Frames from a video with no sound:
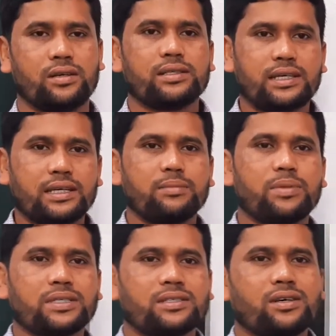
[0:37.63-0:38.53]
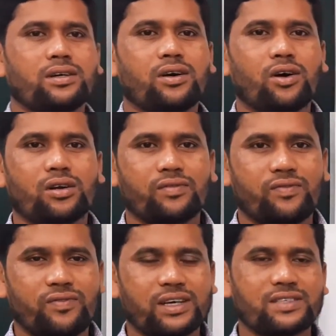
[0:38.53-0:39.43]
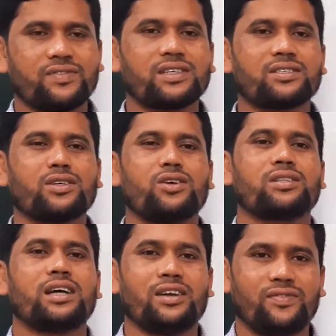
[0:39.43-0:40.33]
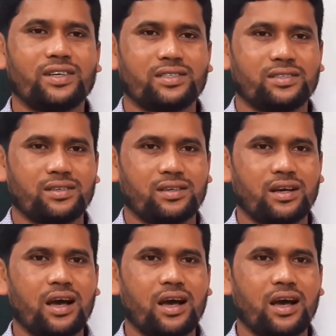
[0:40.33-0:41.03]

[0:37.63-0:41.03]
second person or first person or third person,